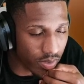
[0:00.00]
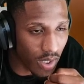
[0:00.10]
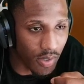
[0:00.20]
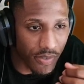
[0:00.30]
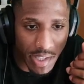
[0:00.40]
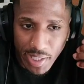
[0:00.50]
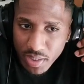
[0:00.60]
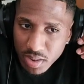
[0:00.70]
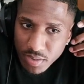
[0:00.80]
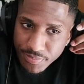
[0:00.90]
Oh,
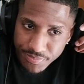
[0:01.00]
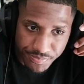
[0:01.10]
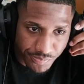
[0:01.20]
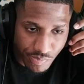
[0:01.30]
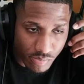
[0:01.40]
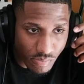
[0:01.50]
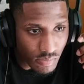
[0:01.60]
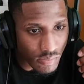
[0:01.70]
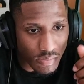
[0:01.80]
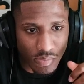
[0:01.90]
facts.
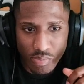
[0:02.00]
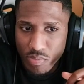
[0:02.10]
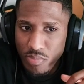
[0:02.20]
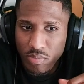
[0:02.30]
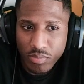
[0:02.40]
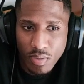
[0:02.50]
I think it'll last the